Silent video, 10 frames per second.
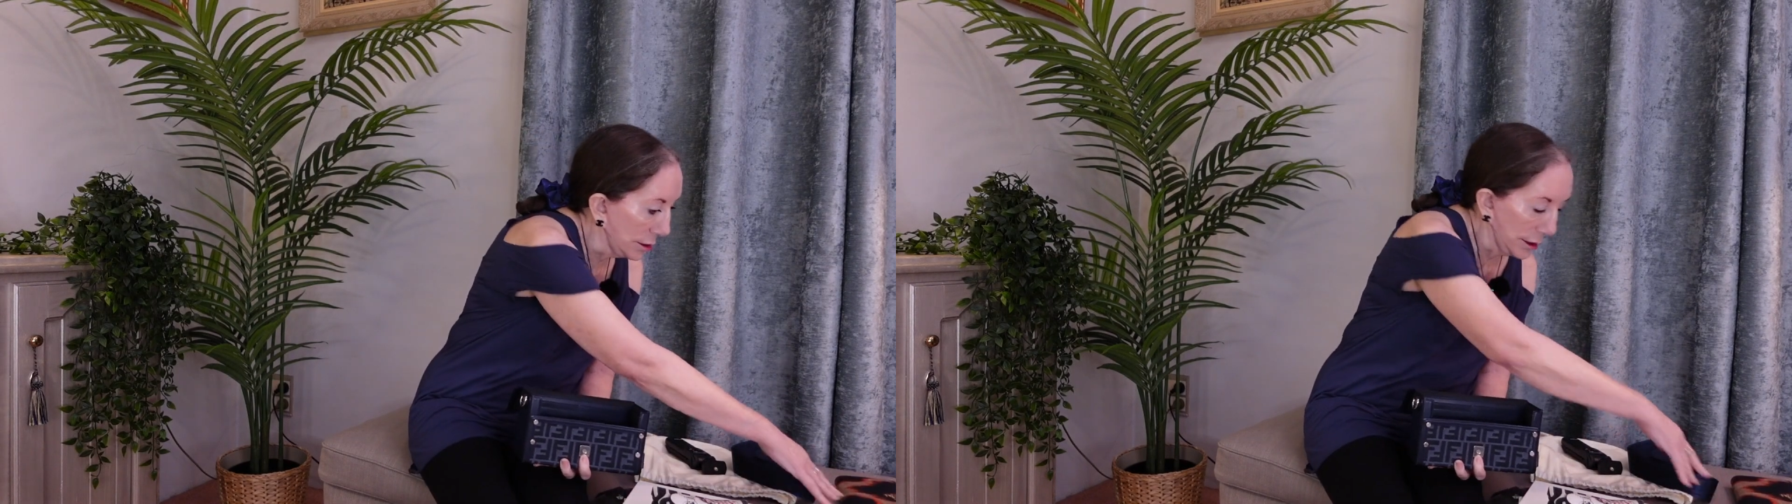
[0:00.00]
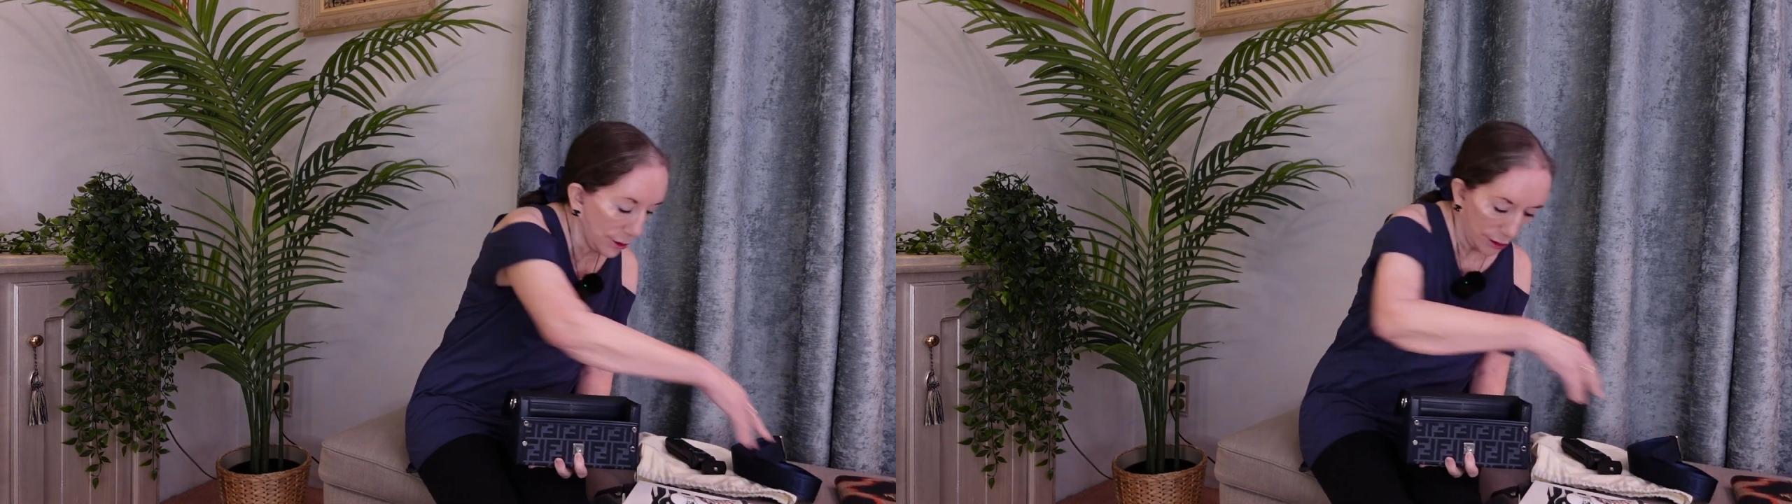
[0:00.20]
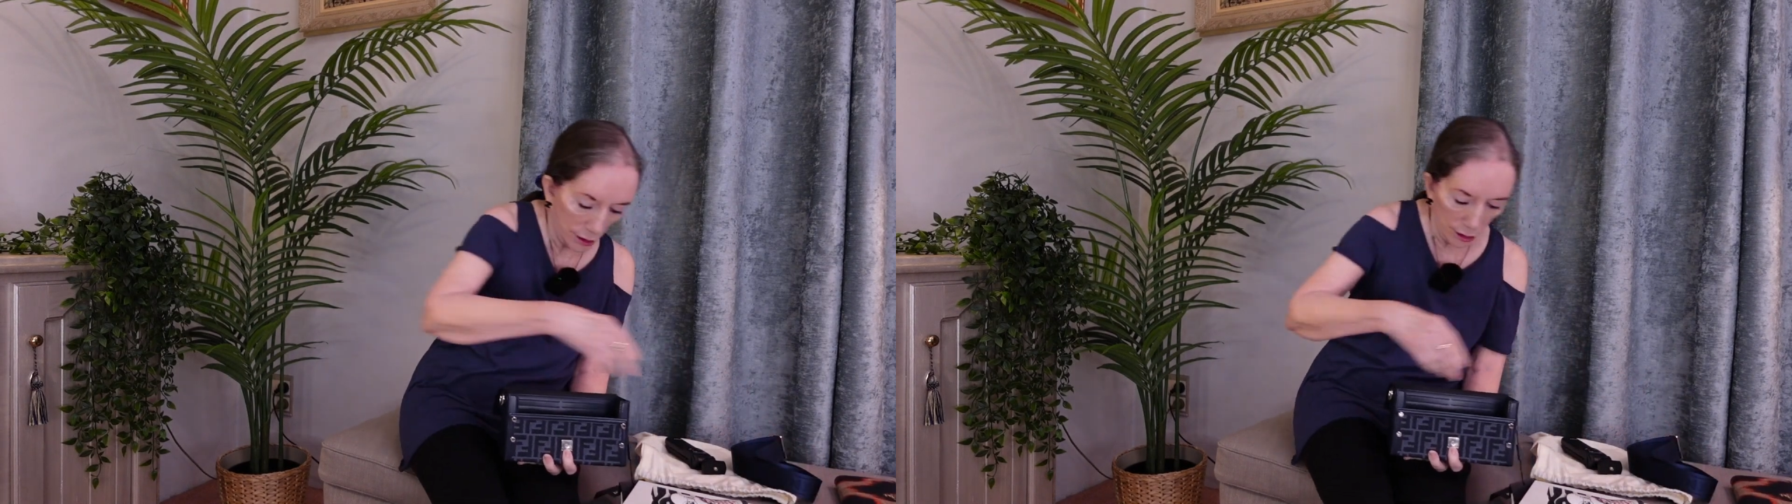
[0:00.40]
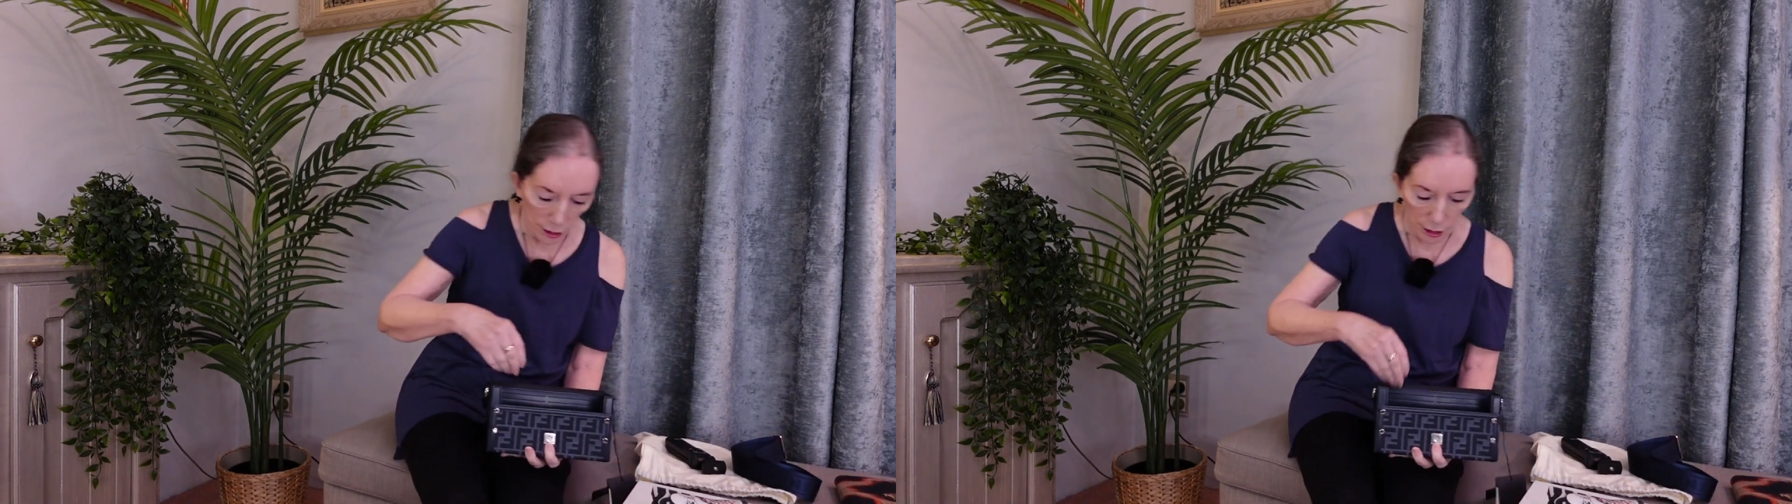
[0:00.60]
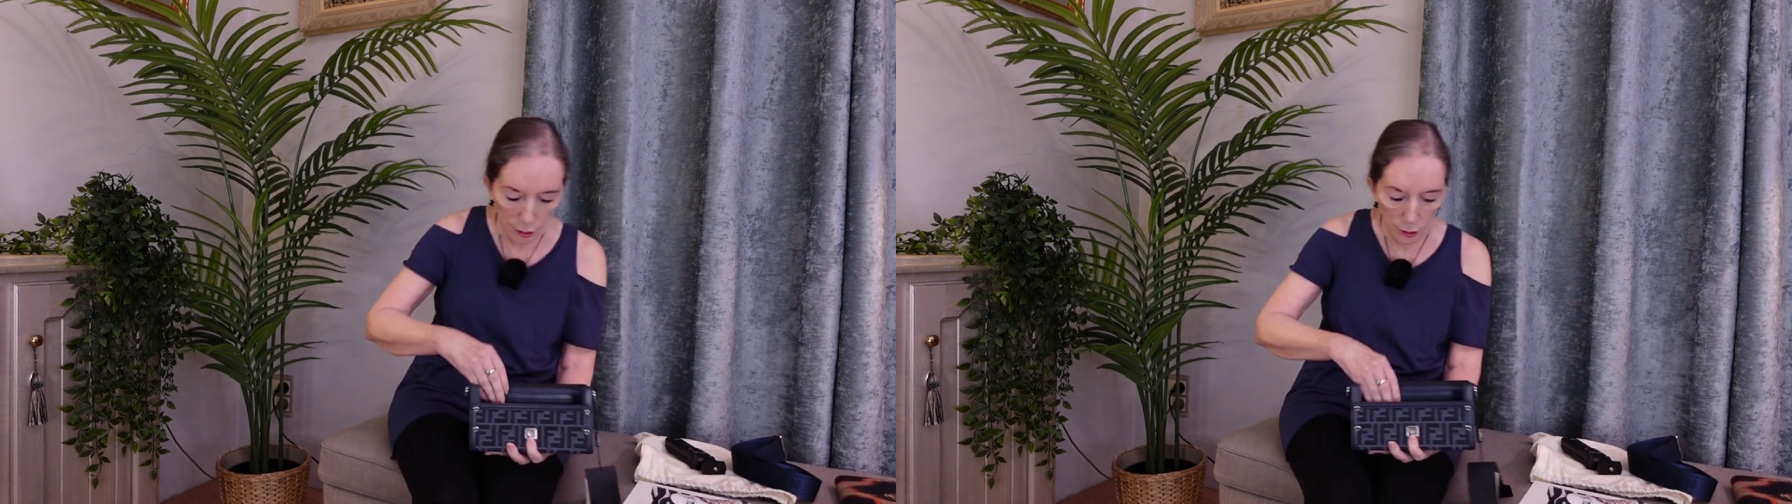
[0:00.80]
isn't a
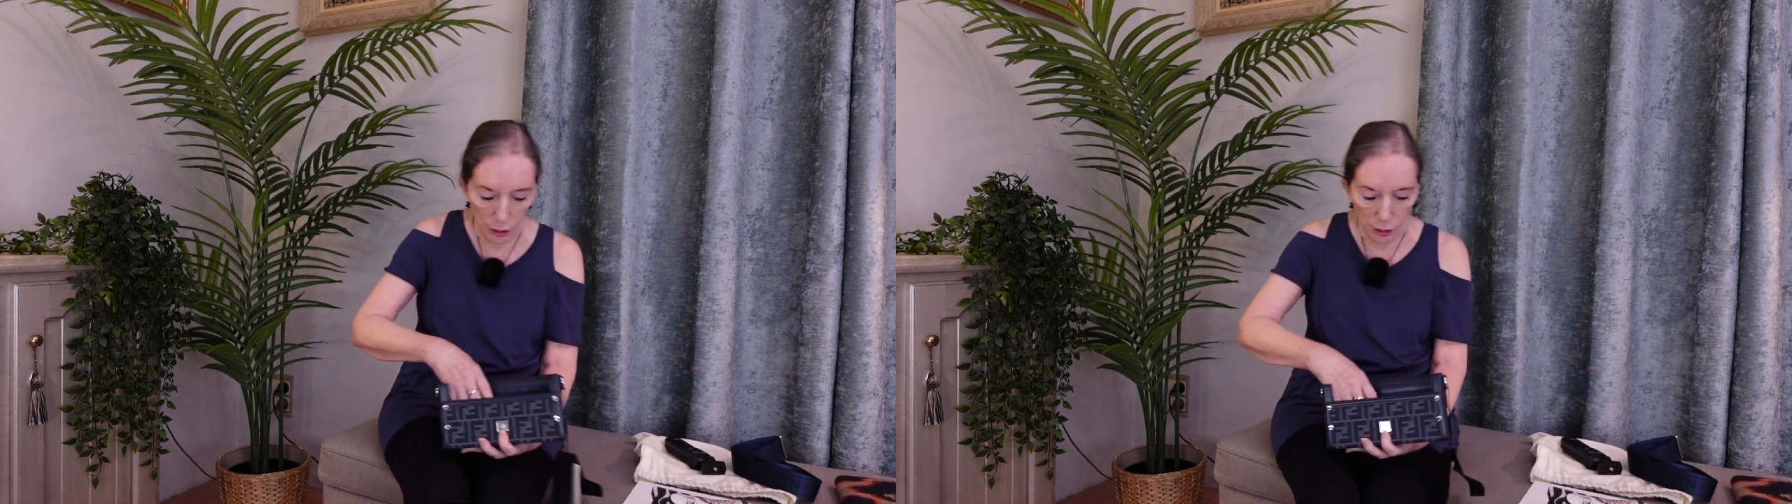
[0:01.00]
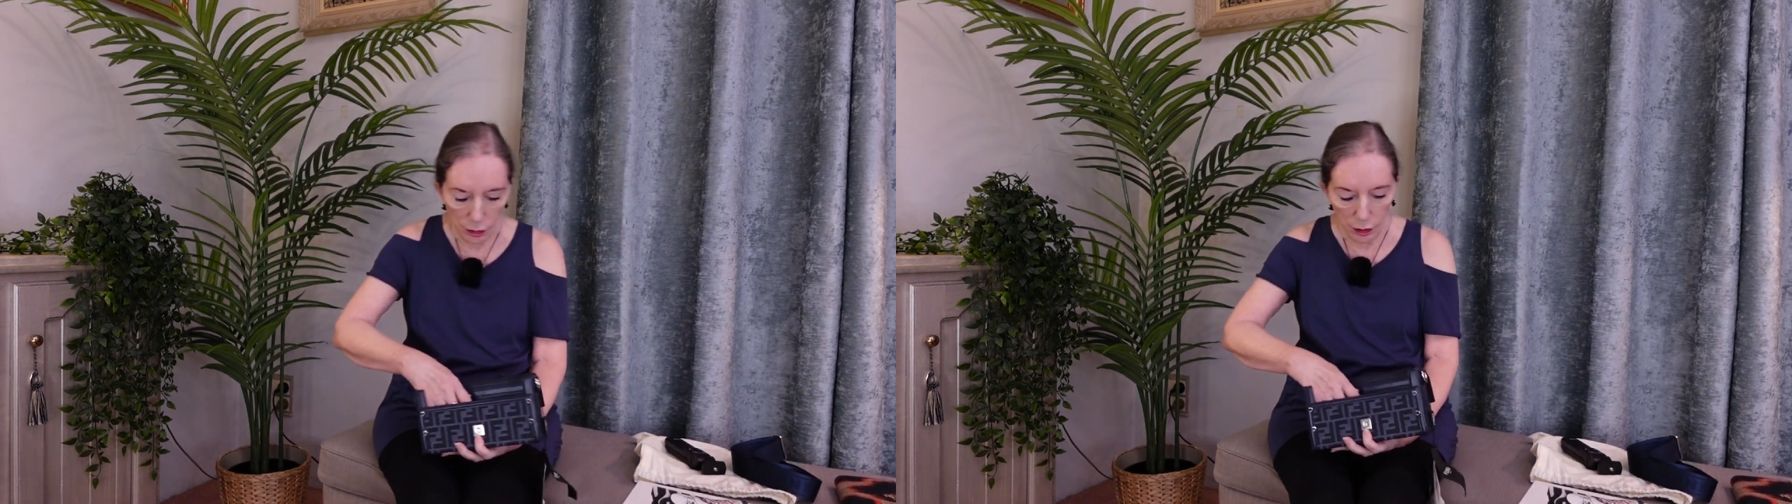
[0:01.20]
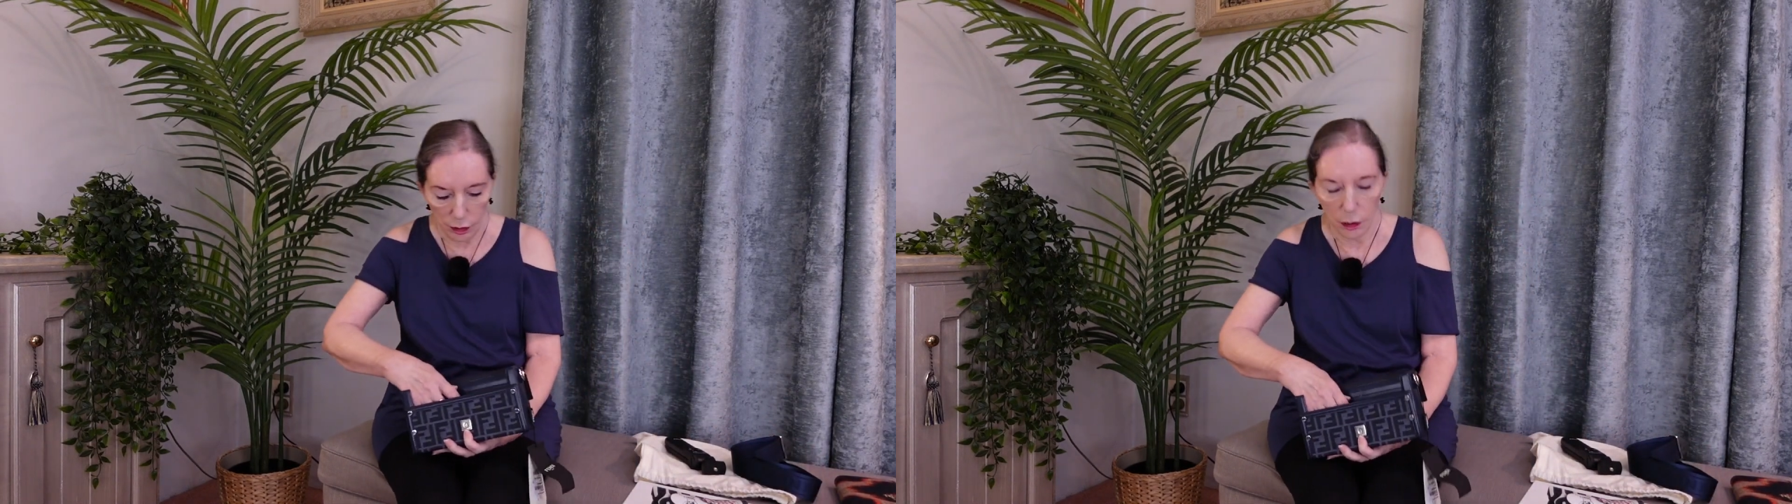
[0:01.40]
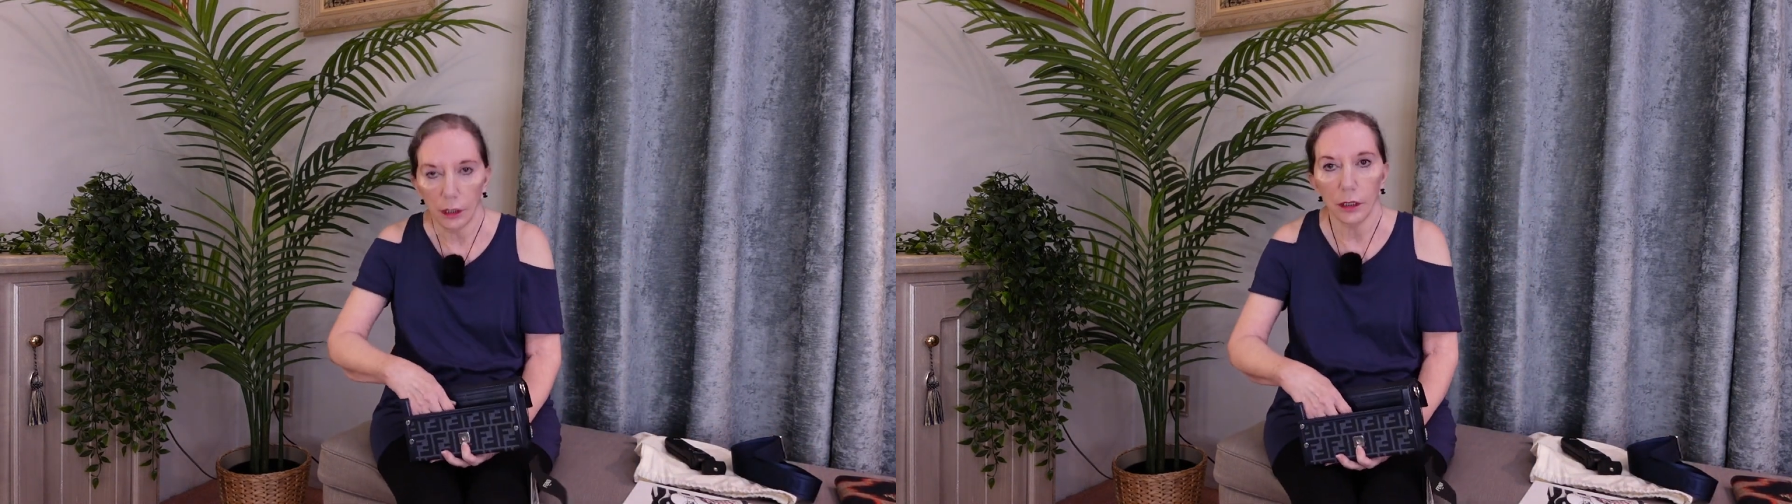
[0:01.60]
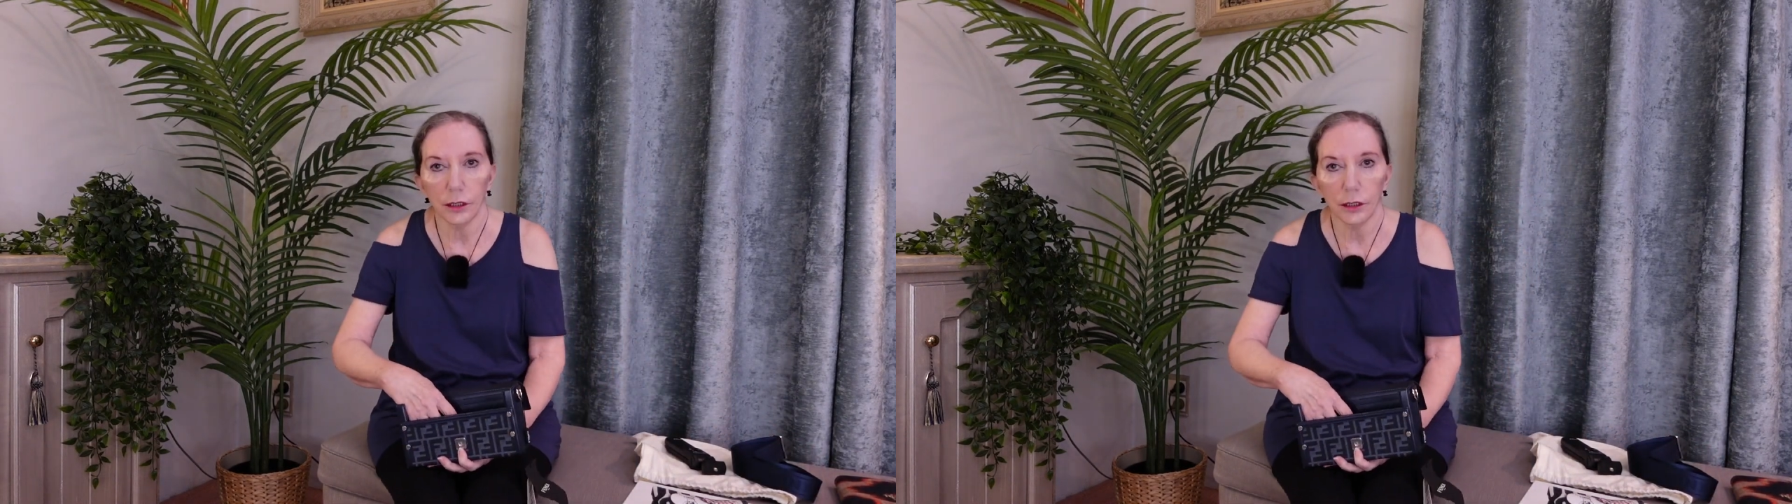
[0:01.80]
go. I